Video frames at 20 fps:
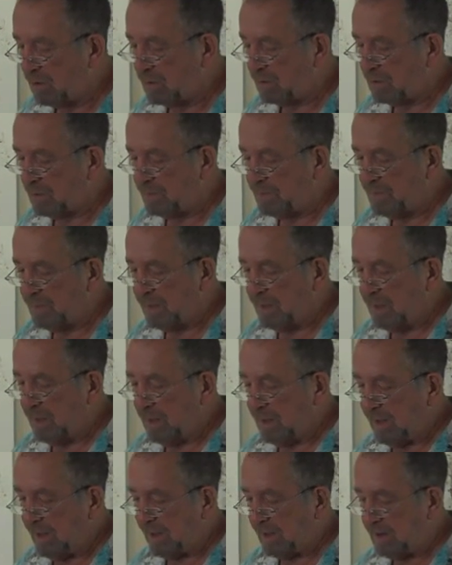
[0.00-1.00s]
to seek
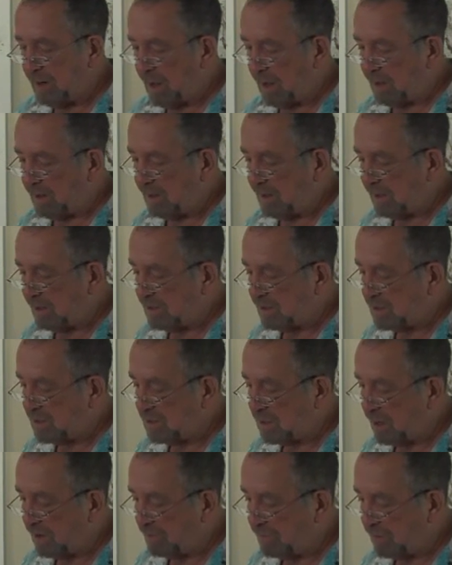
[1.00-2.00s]
another center.
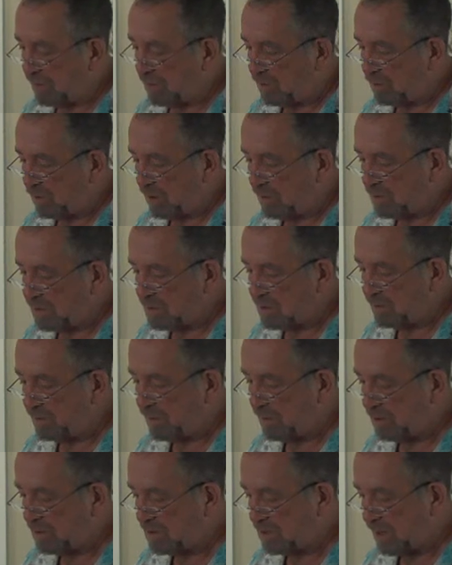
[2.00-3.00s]
It all seems so
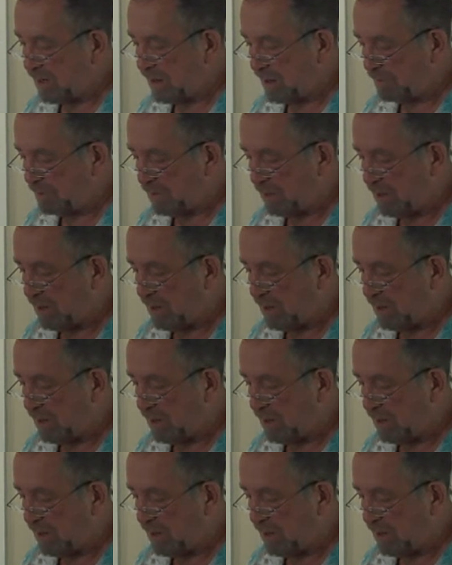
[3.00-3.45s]
pointless.